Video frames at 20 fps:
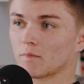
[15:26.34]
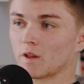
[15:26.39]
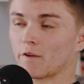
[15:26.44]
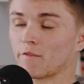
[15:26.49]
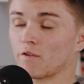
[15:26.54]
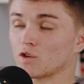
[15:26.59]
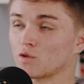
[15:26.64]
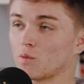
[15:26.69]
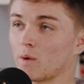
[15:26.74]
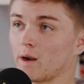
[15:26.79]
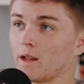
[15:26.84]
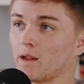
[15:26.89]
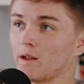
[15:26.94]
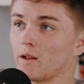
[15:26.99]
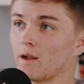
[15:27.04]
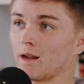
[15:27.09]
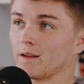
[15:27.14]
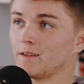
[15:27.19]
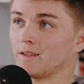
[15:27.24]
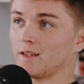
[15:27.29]
first
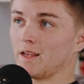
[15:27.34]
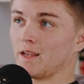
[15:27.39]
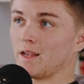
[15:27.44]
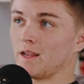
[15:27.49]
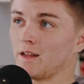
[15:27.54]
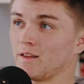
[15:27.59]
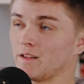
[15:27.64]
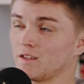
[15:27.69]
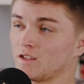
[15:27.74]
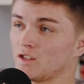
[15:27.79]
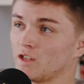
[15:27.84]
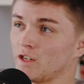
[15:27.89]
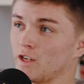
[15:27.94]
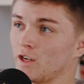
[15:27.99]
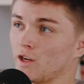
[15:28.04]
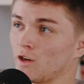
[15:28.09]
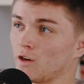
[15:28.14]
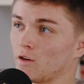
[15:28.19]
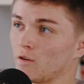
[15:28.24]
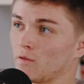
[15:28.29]
wedding I did this
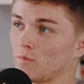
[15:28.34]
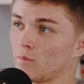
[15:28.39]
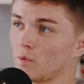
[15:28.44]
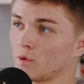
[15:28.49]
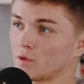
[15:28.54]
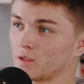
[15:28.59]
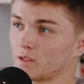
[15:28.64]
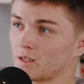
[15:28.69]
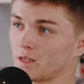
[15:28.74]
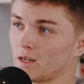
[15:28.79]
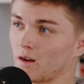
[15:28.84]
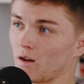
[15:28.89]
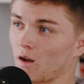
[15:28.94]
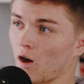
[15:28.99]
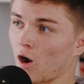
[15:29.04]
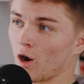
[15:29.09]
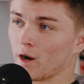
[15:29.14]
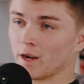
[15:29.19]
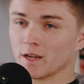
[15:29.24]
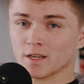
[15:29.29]
year was in
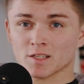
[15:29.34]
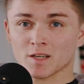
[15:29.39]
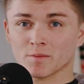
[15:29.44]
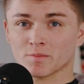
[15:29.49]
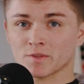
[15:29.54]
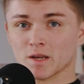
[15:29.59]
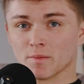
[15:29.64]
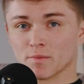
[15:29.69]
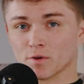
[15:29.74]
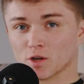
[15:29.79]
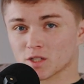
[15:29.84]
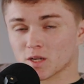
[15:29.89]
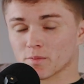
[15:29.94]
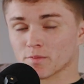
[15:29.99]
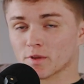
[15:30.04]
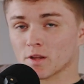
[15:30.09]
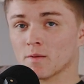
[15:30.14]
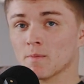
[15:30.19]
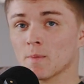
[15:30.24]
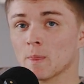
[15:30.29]
August, September or
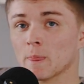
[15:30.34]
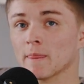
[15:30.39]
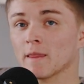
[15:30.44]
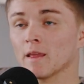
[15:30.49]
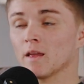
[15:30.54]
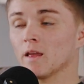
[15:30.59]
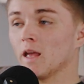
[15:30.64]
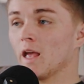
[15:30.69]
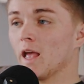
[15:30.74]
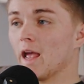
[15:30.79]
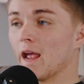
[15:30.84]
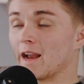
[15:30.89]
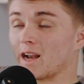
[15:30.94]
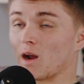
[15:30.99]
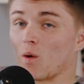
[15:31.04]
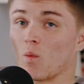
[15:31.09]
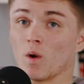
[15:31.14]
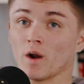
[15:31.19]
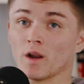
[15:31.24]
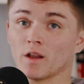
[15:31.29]
something. And
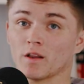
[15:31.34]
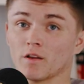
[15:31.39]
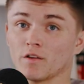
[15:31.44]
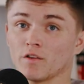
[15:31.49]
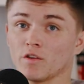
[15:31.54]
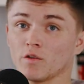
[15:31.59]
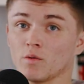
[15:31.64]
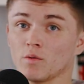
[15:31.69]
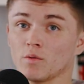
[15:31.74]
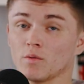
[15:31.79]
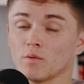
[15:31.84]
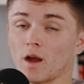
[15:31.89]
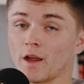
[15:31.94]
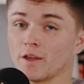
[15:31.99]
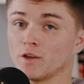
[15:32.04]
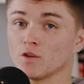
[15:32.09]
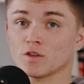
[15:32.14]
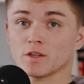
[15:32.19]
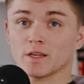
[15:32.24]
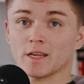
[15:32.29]
I
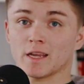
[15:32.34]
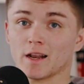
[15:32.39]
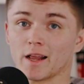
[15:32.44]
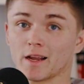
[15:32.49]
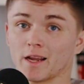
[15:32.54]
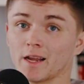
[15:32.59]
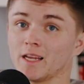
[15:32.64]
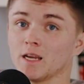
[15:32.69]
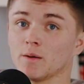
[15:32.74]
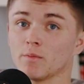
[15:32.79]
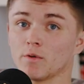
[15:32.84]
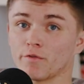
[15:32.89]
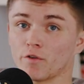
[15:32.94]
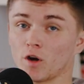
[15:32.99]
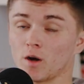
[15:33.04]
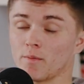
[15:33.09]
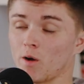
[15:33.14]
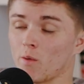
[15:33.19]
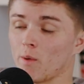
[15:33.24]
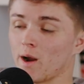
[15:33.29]
usually get like a gimbal
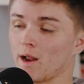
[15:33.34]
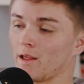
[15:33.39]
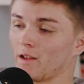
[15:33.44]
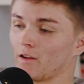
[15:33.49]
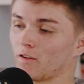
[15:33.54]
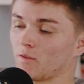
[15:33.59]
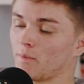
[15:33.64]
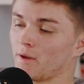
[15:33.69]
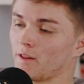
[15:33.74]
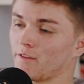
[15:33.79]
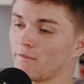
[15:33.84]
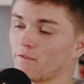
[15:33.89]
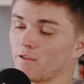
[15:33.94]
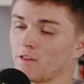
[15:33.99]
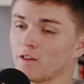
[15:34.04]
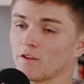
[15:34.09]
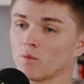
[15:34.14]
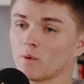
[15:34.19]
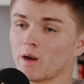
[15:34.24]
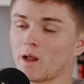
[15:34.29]
for all my weddings, but for
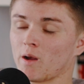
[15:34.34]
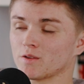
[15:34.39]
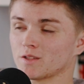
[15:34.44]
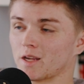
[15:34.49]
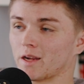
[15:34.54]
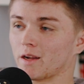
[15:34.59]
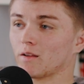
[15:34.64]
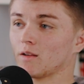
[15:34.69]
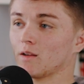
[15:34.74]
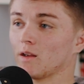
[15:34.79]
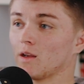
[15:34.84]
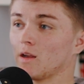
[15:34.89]
this one I was like,